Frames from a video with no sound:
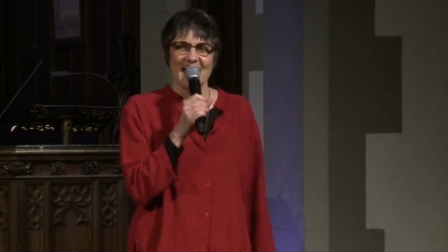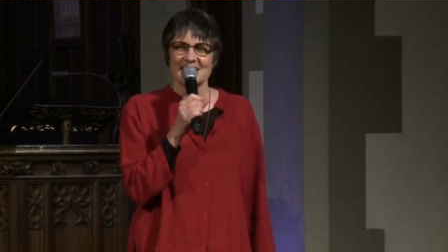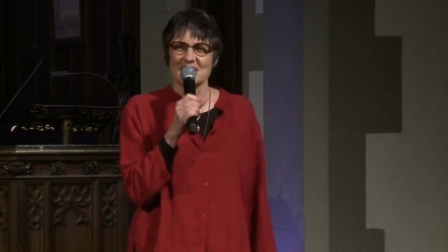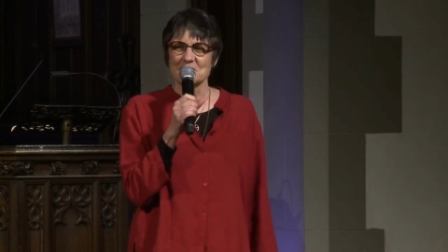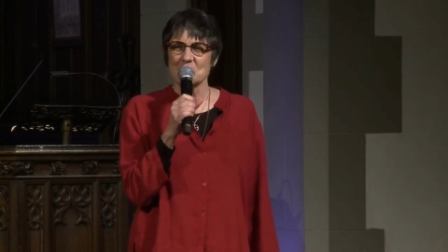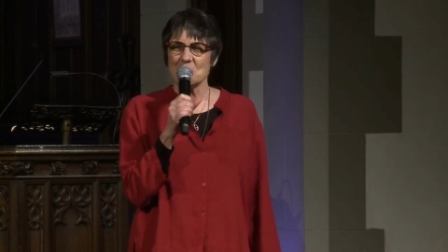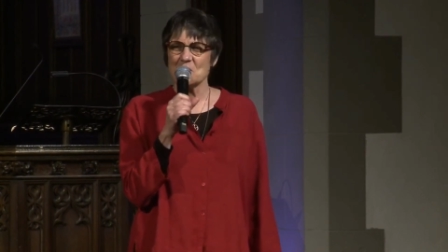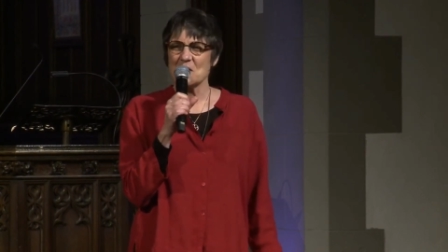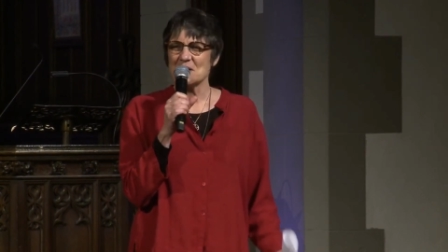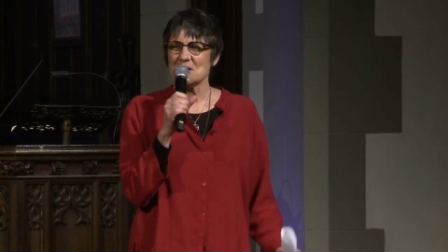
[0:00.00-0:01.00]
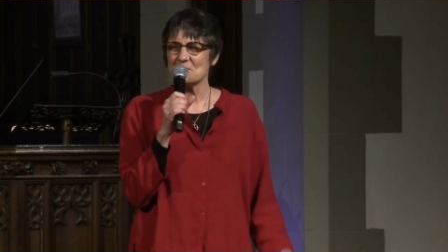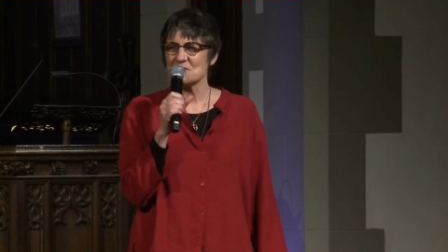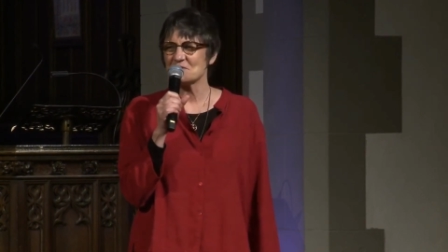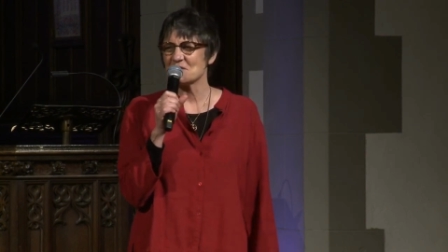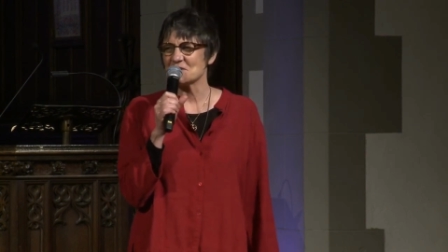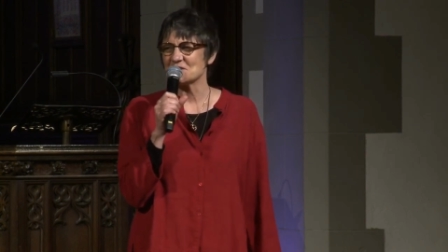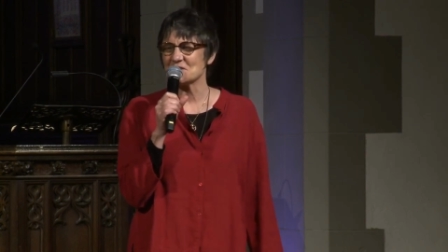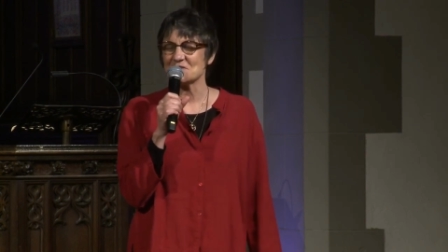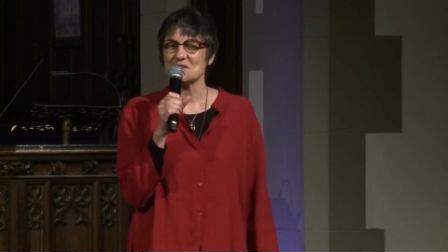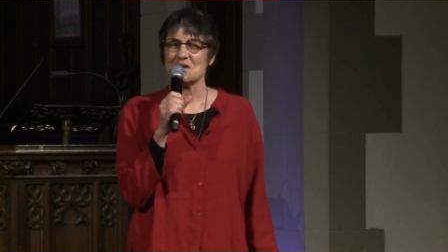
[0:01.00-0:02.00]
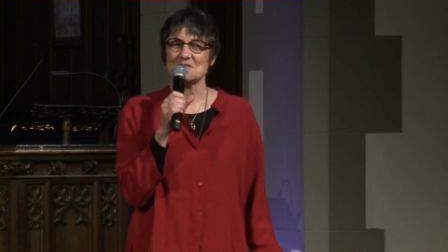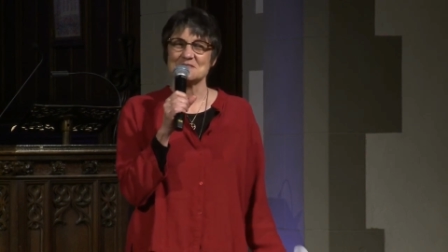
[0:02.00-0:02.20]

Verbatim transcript: And I know a number of our children are